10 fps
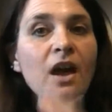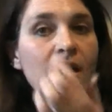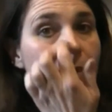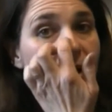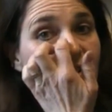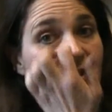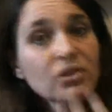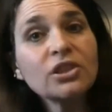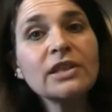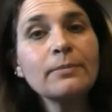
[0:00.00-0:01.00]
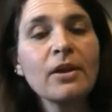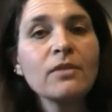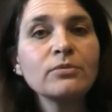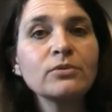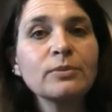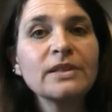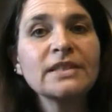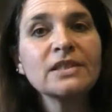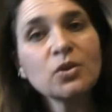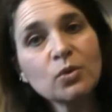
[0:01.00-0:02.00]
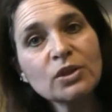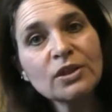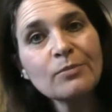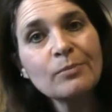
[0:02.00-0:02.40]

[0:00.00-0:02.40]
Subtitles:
I usually plant broad beans in the autumn,